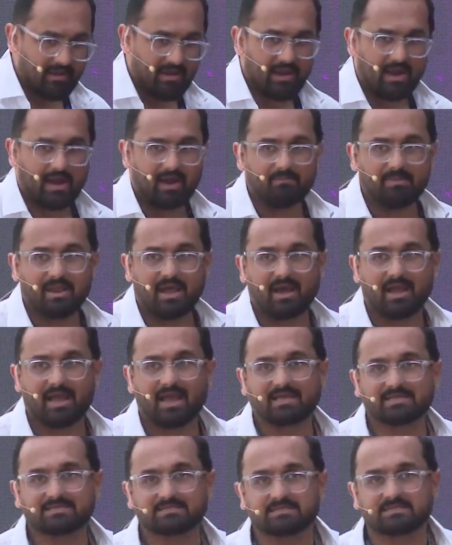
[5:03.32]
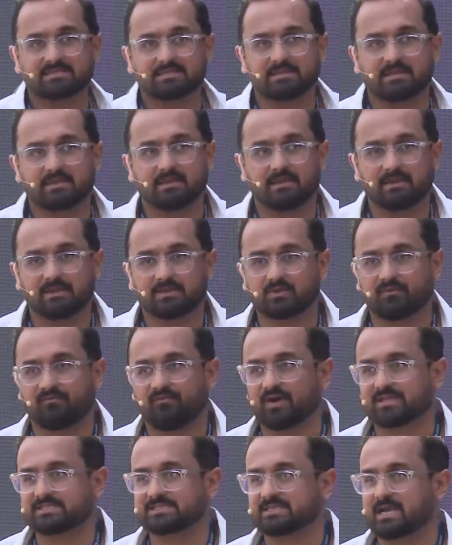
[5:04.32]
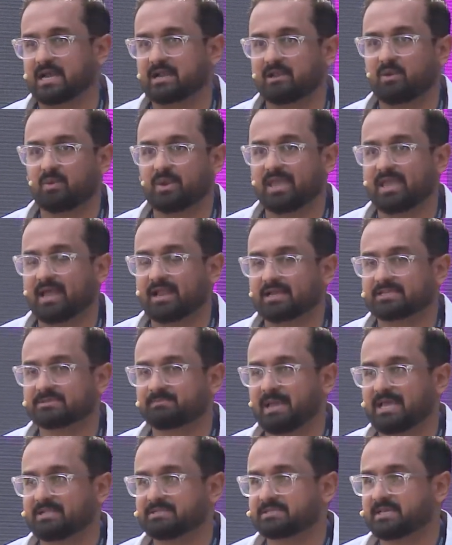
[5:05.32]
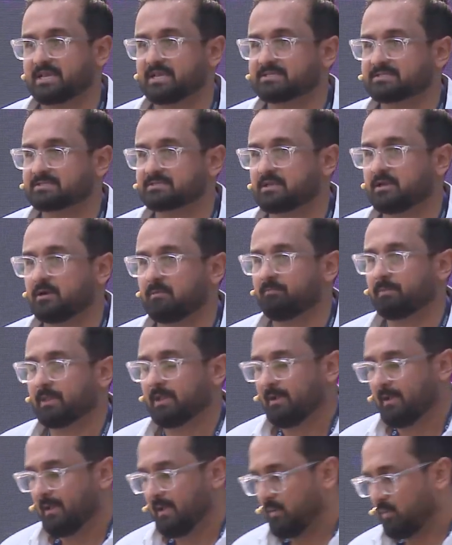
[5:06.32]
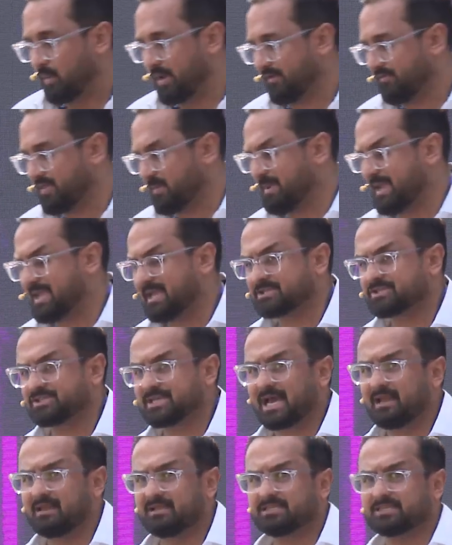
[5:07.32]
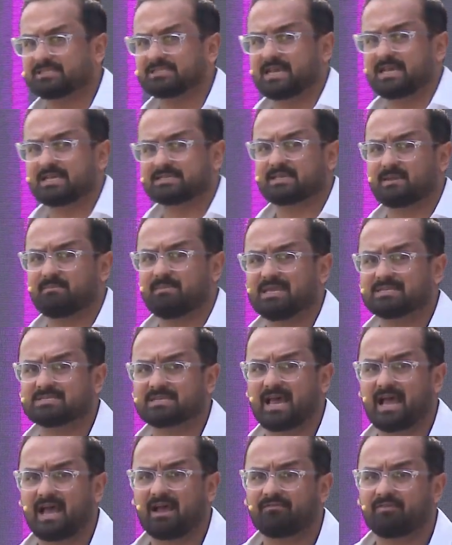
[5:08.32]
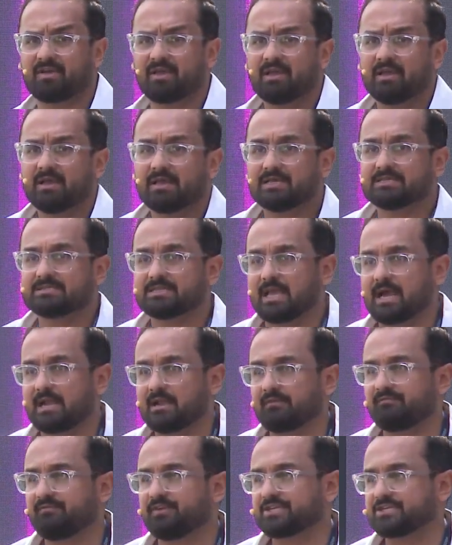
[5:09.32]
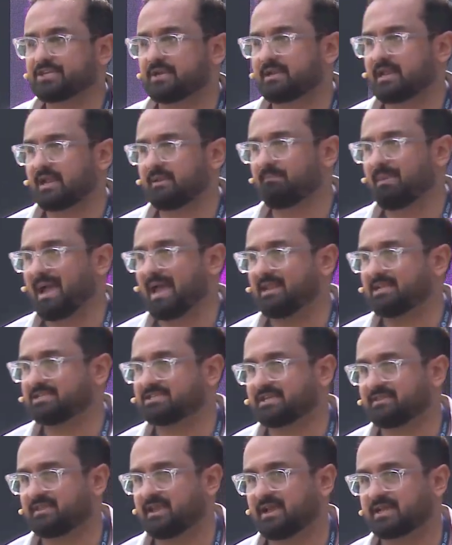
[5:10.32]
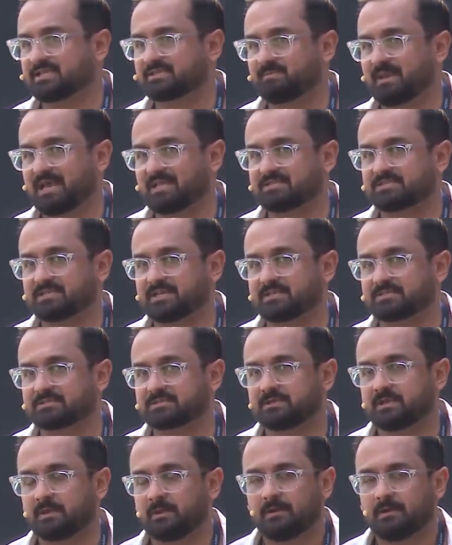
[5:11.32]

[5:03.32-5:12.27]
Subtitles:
Amna has to first start looking at expenses. Yeah? One of the biggest challenges SMEs have is they aren't efficient at managing their expenses.